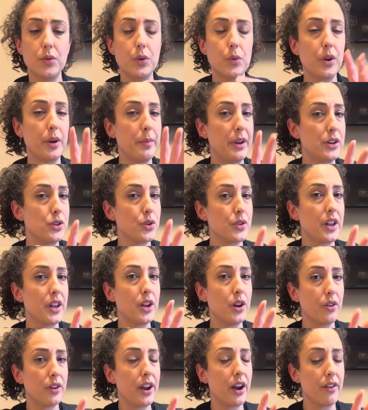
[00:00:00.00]
you want to make sure that
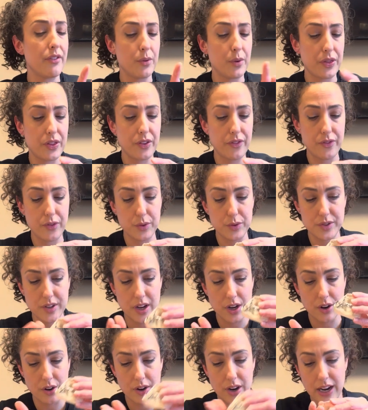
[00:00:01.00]
you're careful with the foods
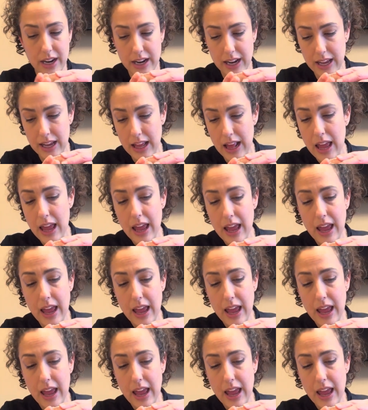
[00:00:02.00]
that you're eating.